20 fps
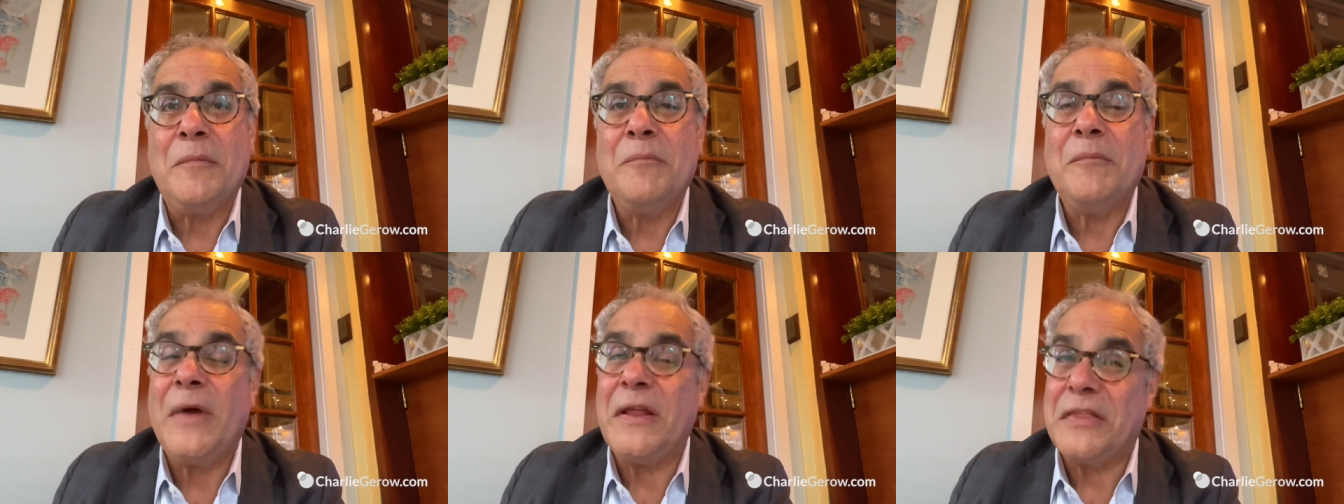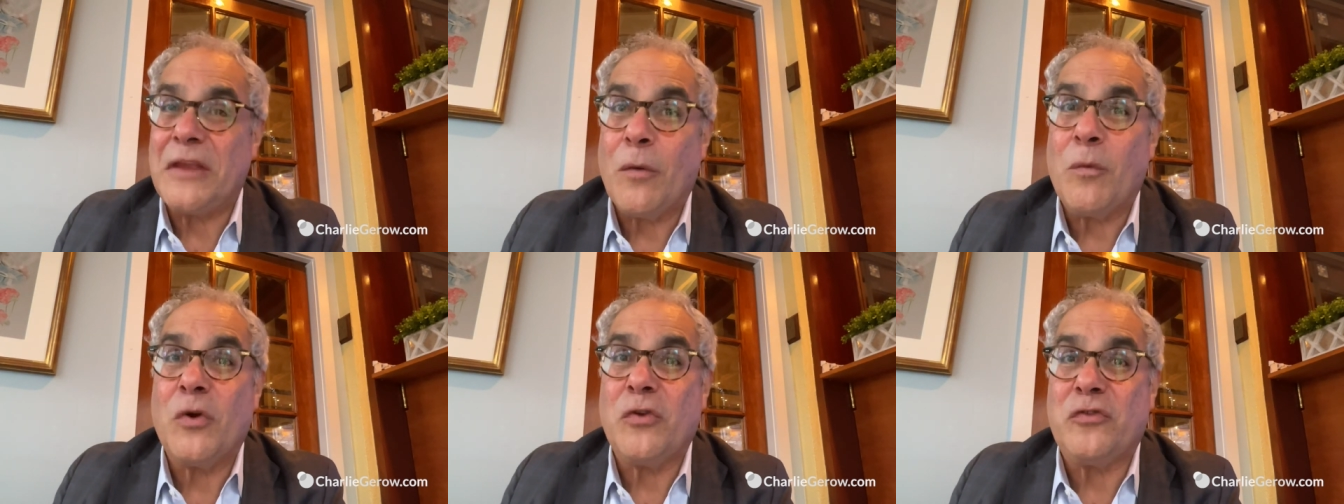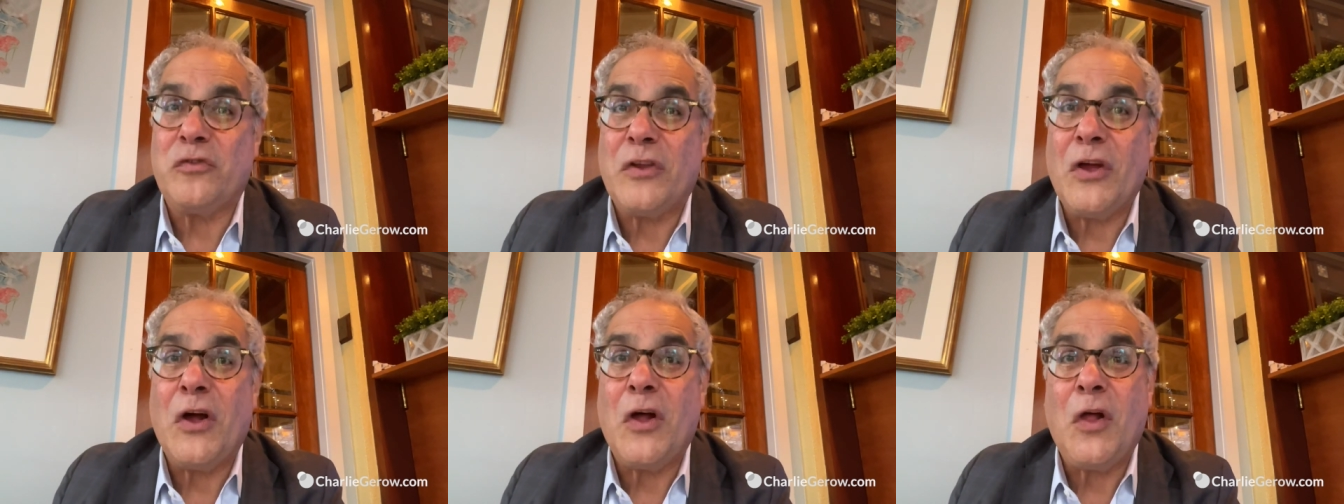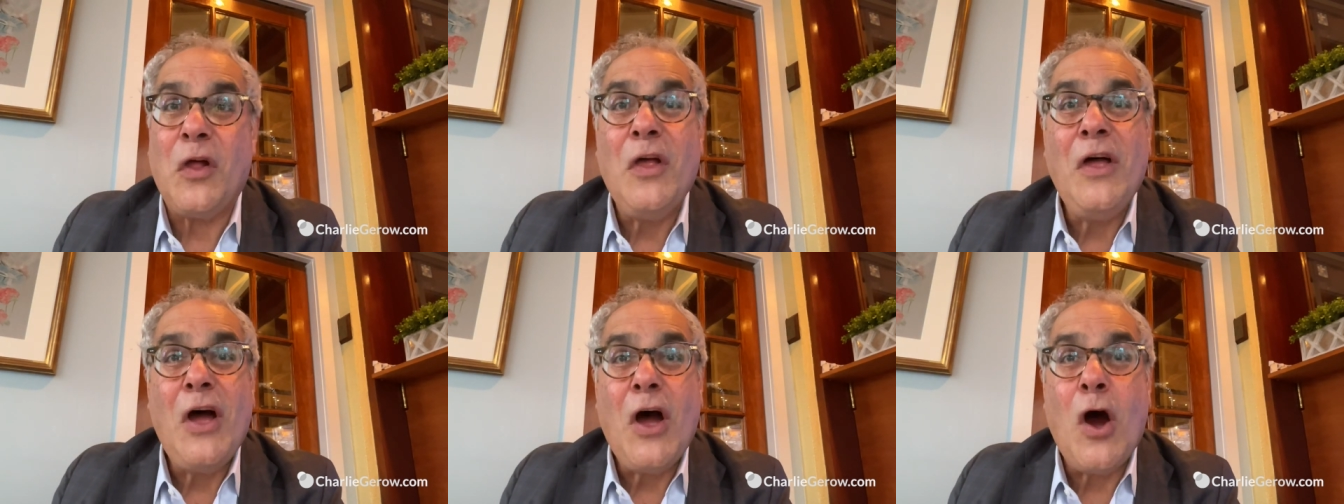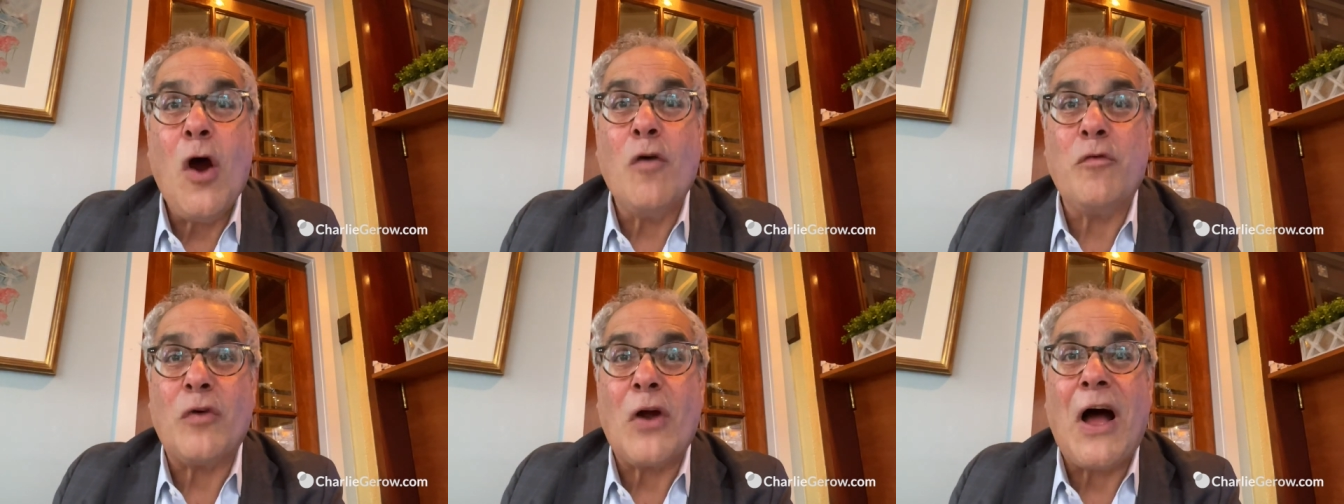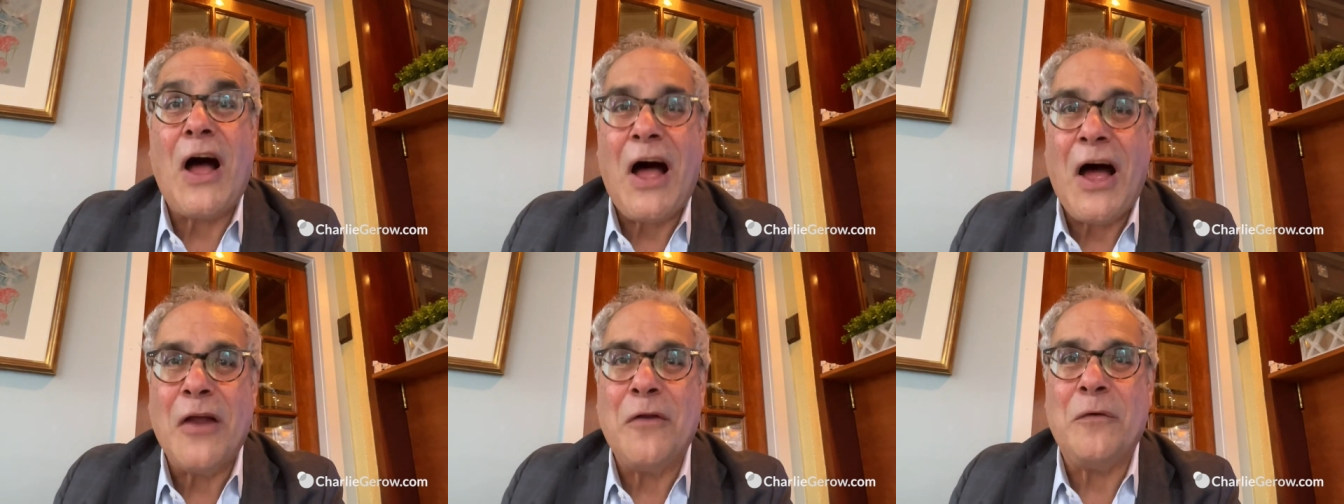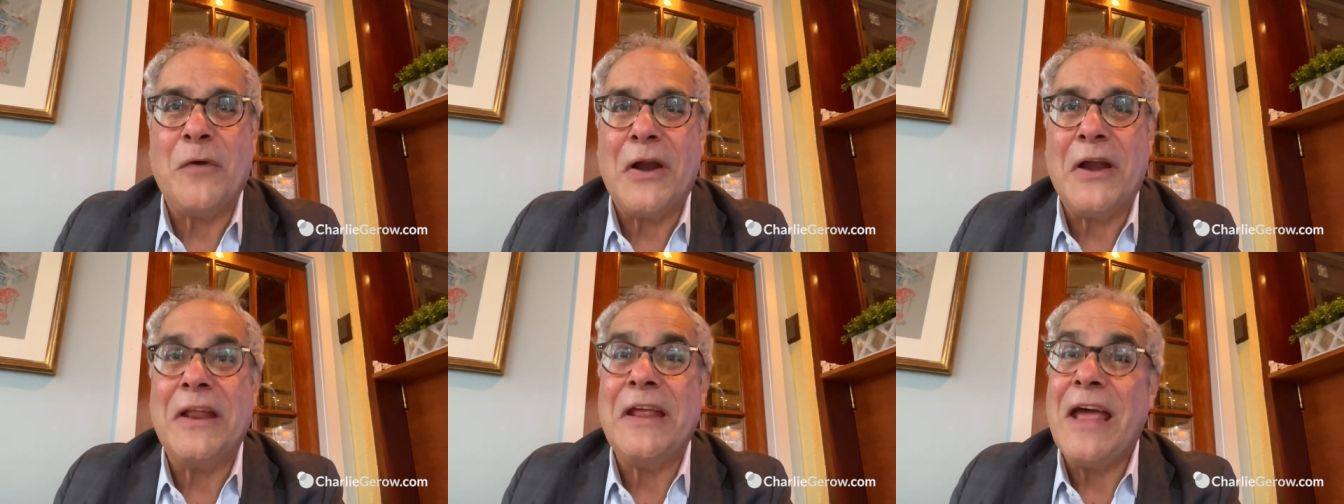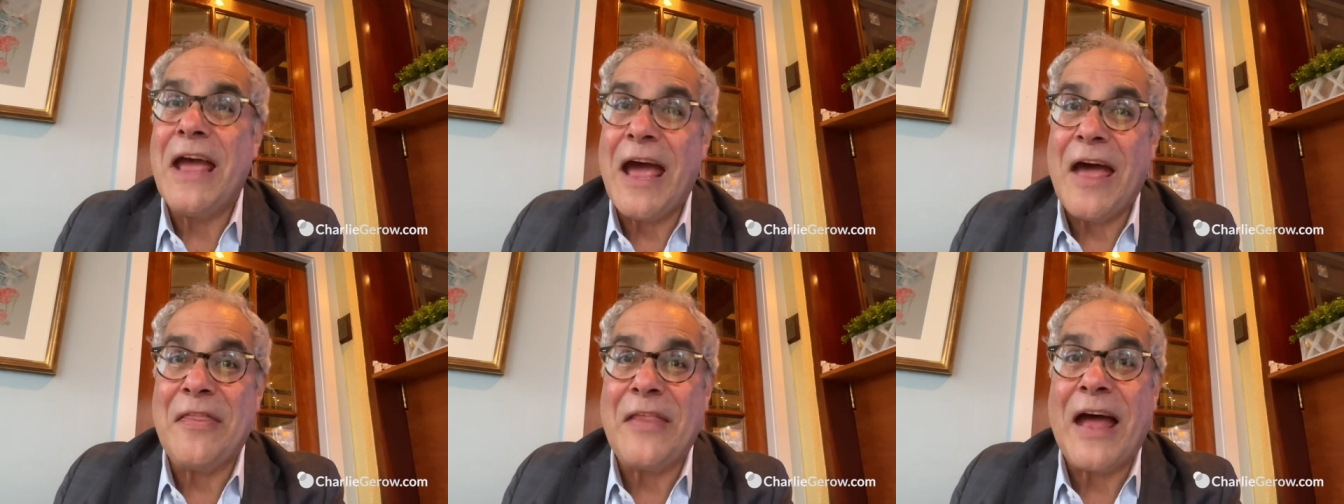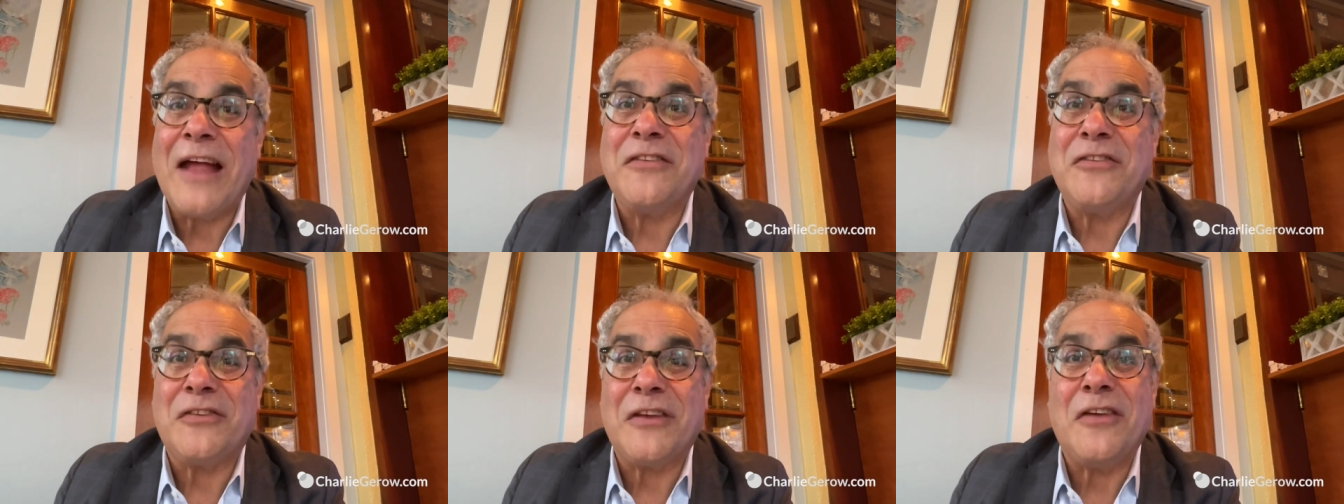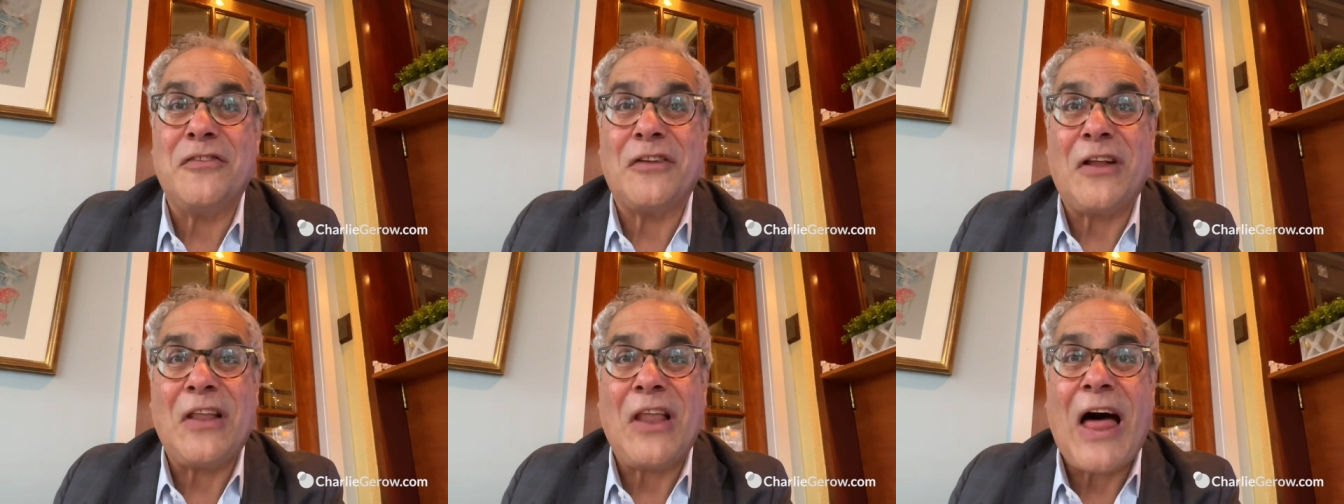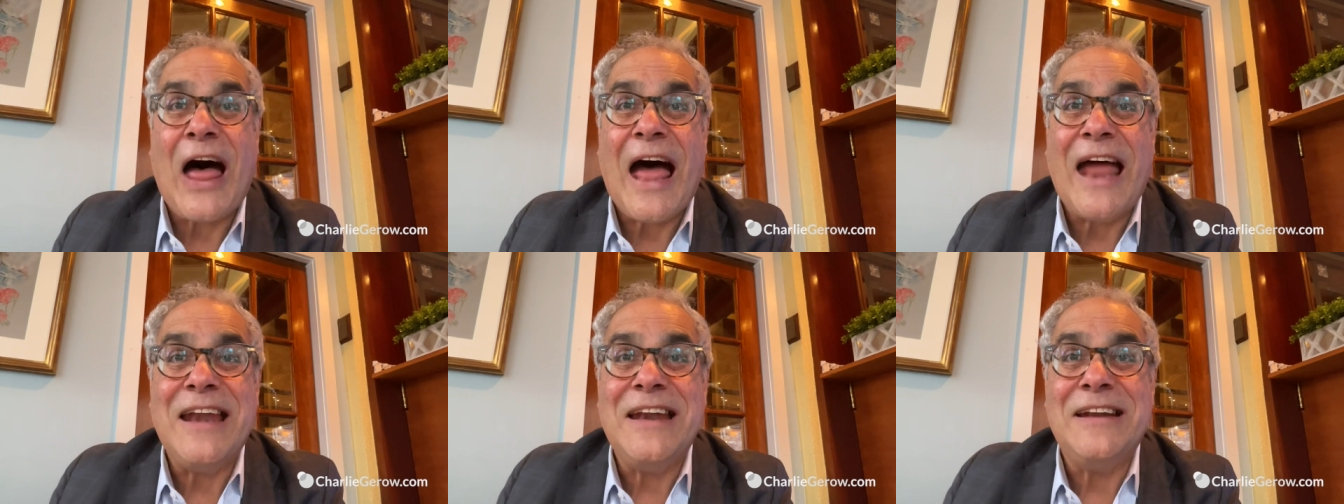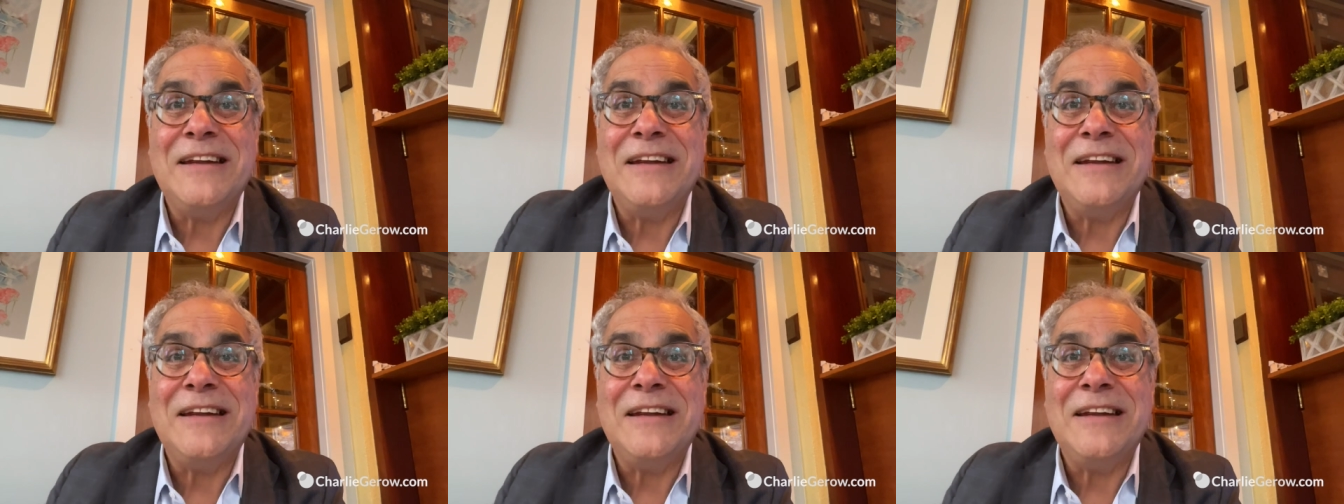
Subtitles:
but there were still over 100, and that says a lot,